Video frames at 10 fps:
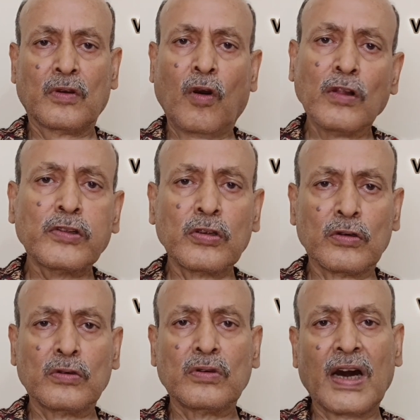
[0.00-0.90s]

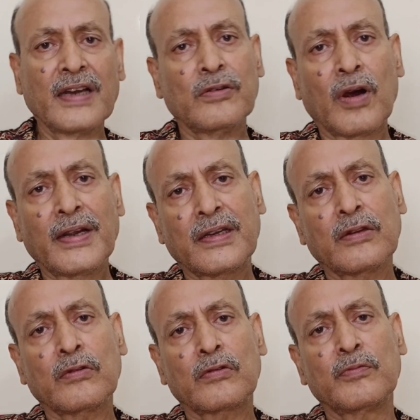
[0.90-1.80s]
Also, I want
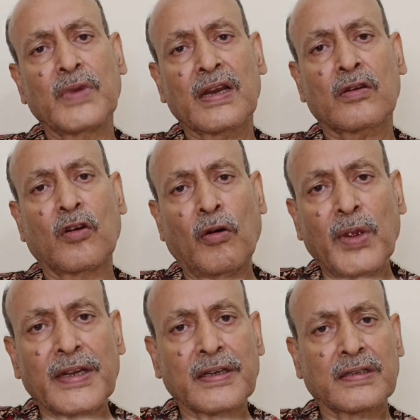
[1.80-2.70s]
you to make
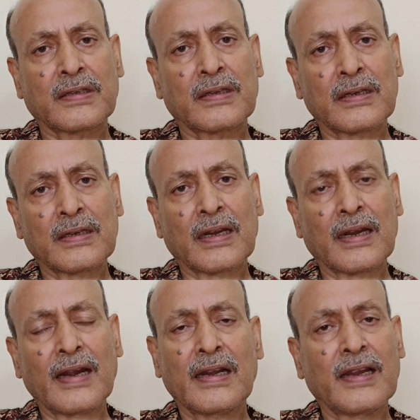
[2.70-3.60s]
comments
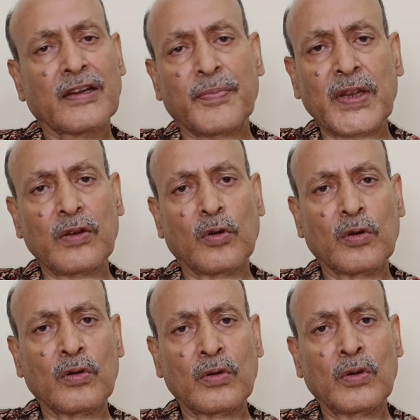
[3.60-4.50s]
and let me know
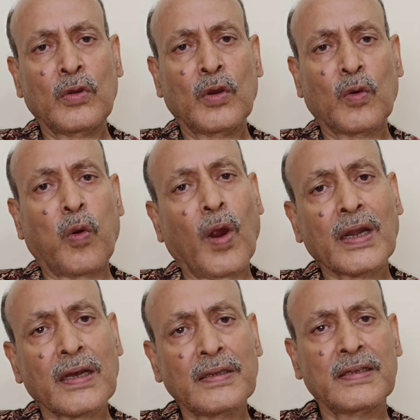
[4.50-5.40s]

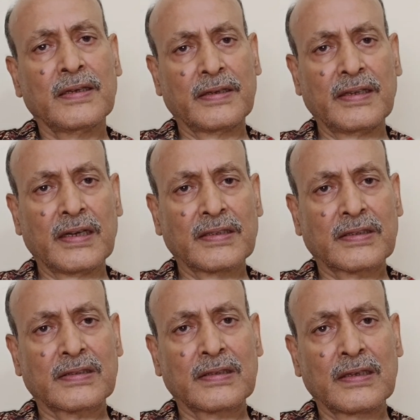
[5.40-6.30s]
what are the areas
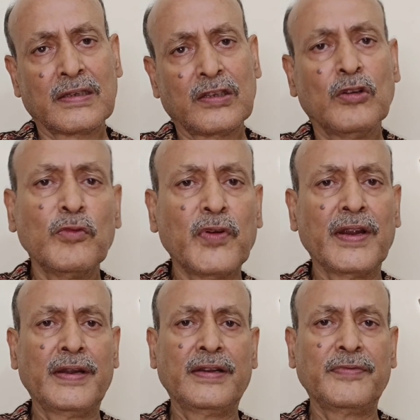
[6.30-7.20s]
you
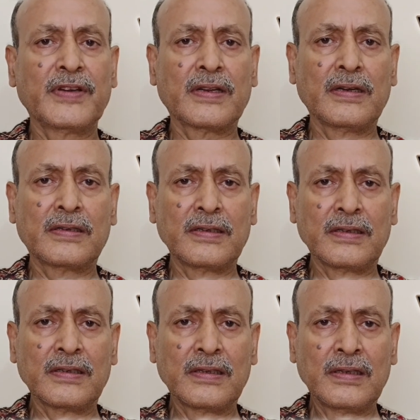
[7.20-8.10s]
find difficulty.
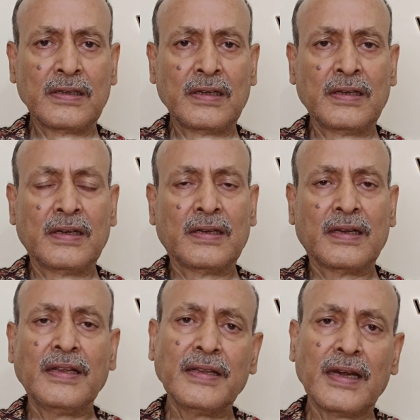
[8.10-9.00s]

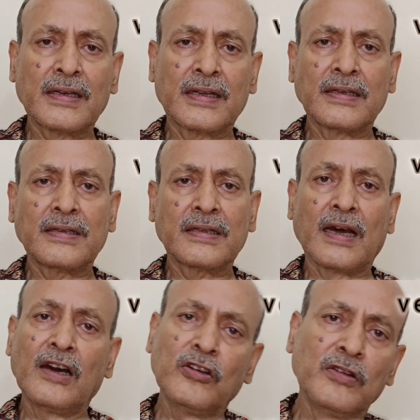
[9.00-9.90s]
In that case,
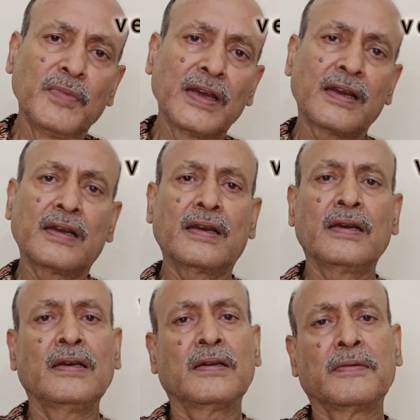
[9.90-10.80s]
I will make
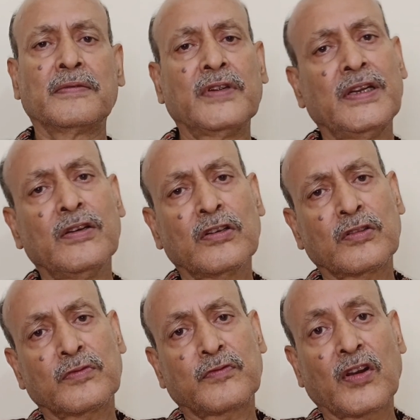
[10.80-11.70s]
videos
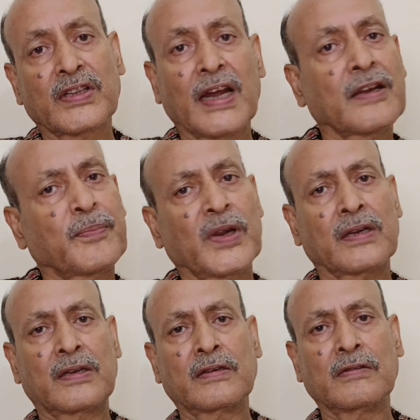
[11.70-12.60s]
for that
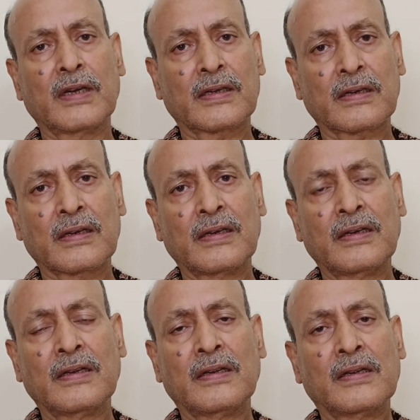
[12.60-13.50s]
particular
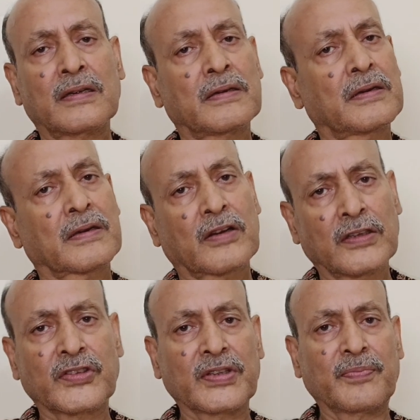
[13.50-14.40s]

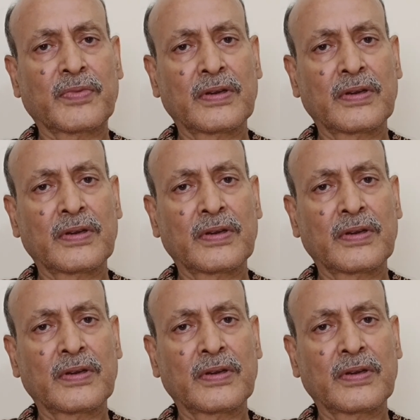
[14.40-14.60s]
concept.